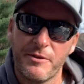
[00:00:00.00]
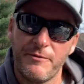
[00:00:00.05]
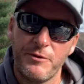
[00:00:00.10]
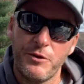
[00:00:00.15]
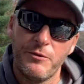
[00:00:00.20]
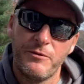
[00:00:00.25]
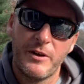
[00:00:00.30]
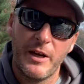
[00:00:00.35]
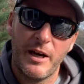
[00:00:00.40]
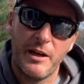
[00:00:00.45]
If
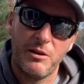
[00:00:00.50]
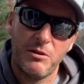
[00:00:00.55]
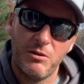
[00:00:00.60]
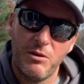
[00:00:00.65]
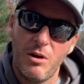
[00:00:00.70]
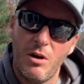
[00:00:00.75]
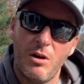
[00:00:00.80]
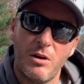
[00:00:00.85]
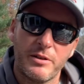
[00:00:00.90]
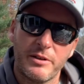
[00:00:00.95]
you've got a
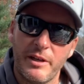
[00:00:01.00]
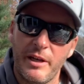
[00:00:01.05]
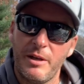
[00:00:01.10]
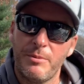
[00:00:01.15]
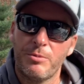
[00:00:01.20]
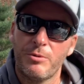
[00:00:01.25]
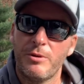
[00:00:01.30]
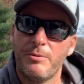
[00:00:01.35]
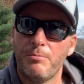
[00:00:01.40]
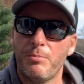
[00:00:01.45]
long
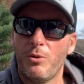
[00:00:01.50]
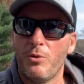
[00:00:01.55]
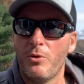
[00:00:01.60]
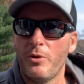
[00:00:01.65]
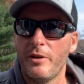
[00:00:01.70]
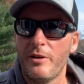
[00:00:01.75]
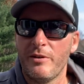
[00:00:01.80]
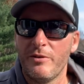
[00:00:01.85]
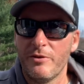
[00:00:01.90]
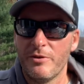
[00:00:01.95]
tapering
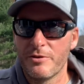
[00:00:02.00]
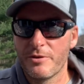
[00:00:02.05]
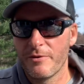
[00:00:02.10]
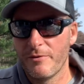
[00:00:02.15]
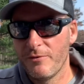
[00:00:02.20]
point and there's